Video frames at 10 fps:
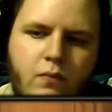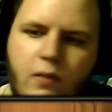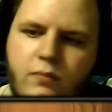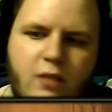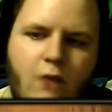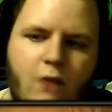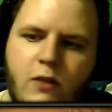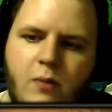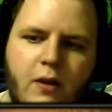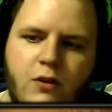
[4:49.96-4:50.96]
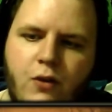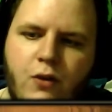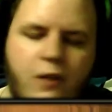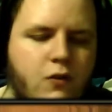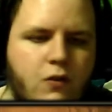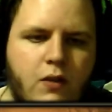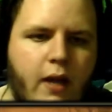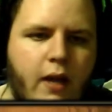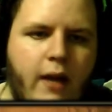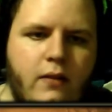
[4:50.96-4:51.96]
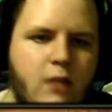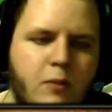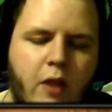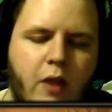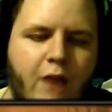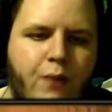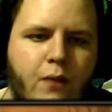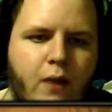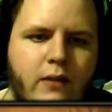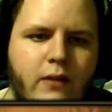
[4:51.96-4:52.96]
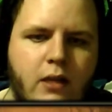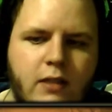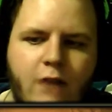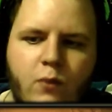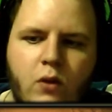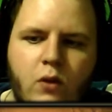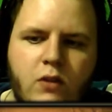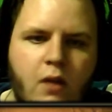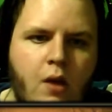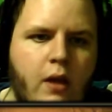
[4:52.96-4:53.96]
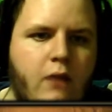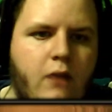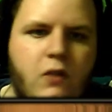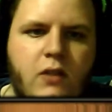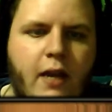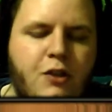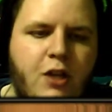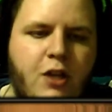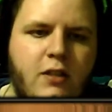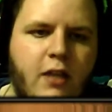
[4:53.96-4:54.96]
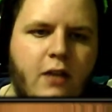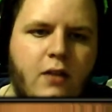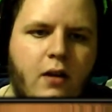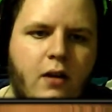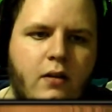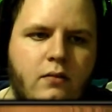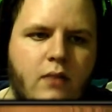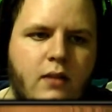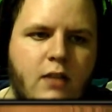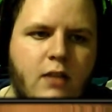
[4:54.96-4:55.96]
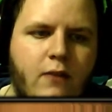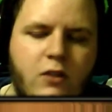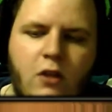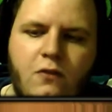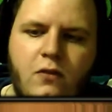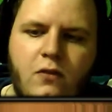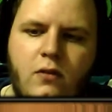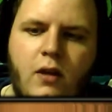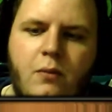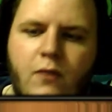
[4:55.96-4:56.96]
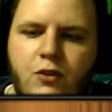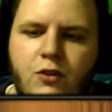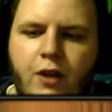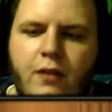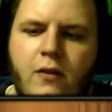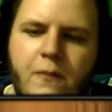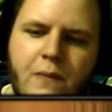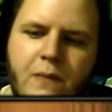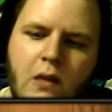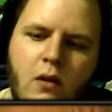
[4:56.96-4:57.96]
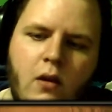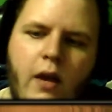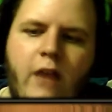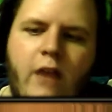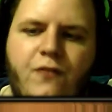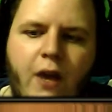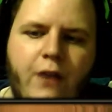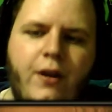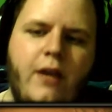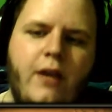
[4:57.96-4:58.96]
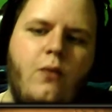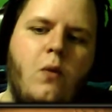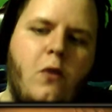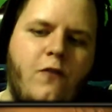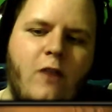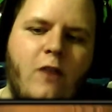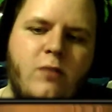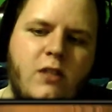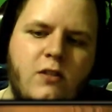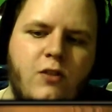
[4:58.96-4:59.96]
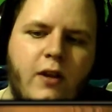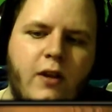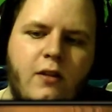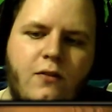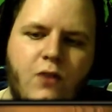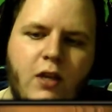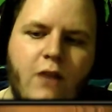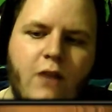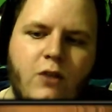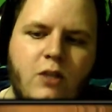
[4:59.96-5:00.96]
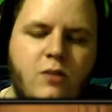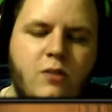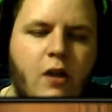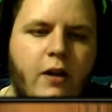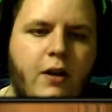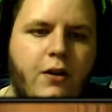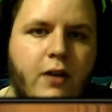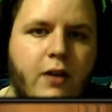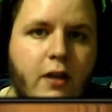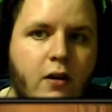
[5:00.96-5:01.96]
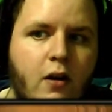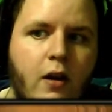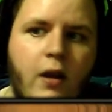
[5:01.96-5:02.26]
Self-explanatory. As soon as you die, this keeps you alive for another 5 seconds afterwards. Gives you a second chance to get out there and save yourself and prevent your death. And Finery, 1.5% strength for every gem socket into your gear.